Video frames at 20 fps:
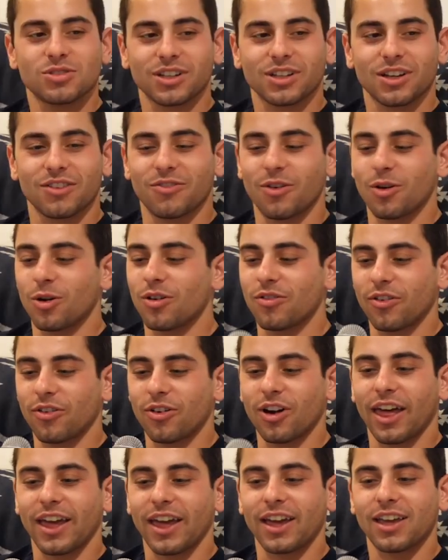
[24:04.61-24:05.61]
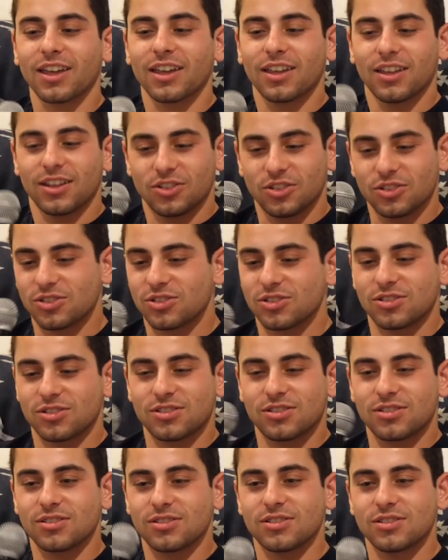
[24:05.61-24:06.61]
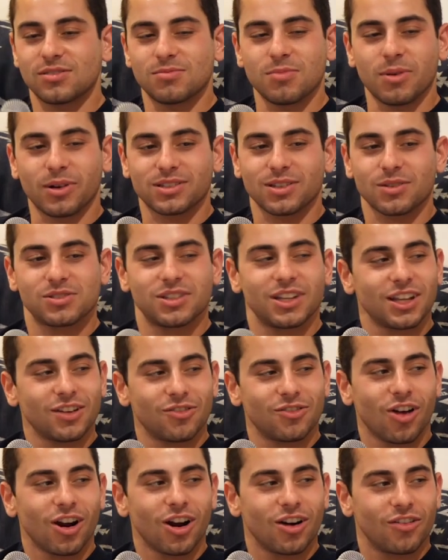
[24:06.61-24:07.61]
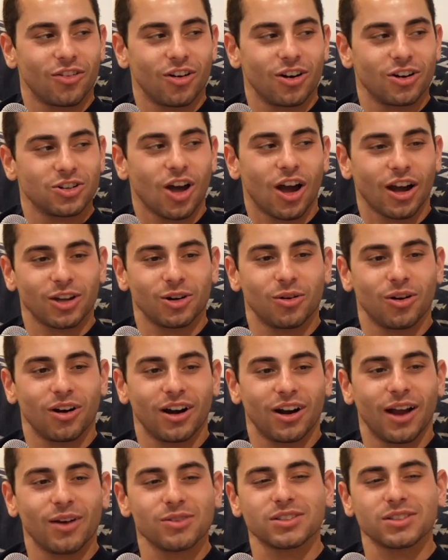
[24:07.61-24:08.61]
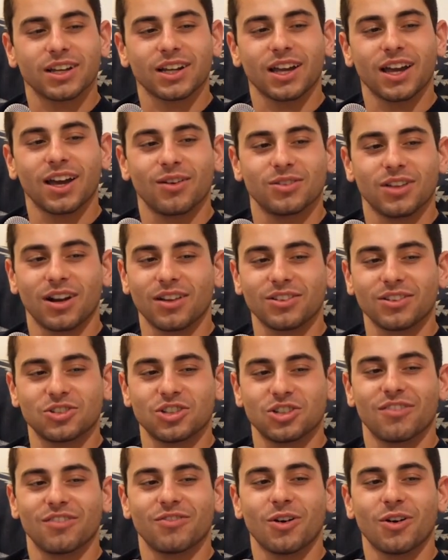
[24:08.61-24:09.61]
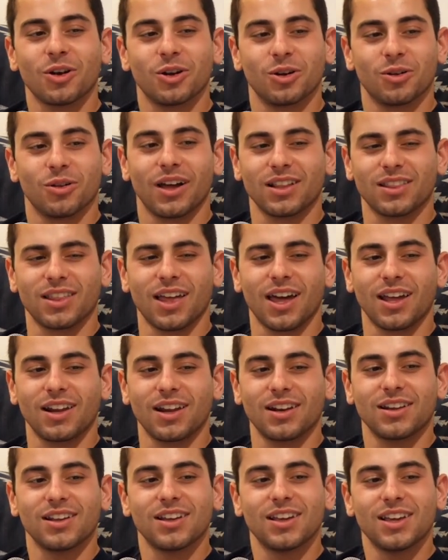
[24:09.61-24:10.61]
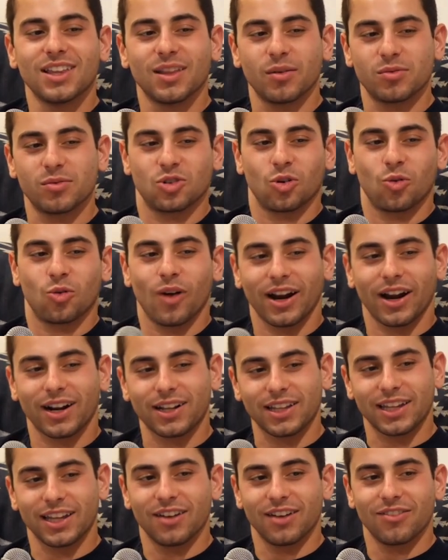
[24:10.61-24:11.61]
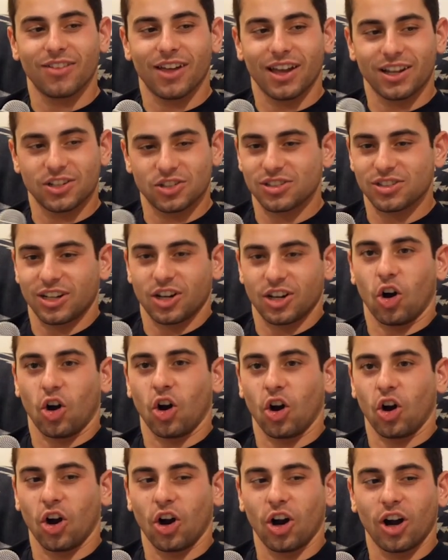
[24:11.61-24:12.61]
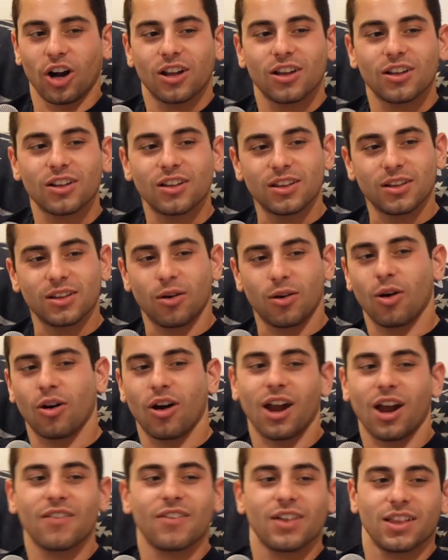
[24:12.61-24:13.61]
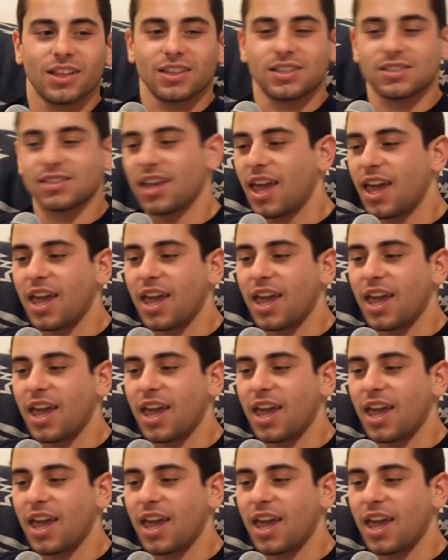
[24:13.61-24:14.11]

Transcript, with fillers: like a photo of her like just because I was sitting in front of her and talking to her, and I was like, oh, I don't think she had a photo like that. It was directly of like just like her. They're all kind of at like these. I